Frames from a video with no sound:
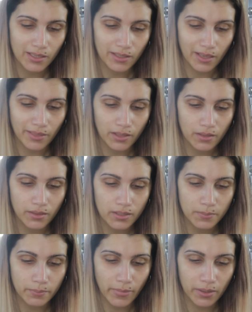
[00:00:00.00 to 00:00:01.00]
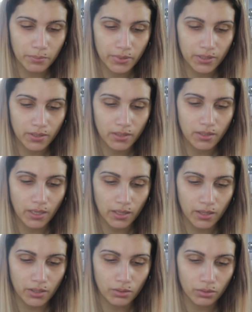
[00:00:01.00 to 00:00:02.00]
and I think this might be
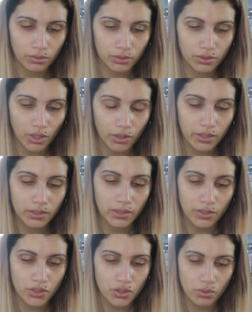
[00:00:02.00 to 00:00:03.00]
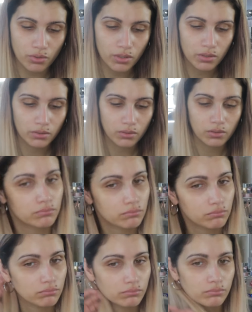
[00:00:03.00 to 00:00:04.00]
a little dark not sure
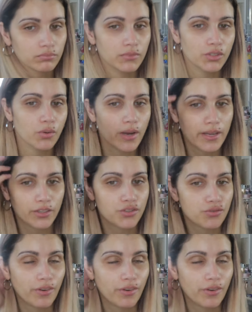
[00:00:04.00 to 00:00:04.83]
let's go ahead and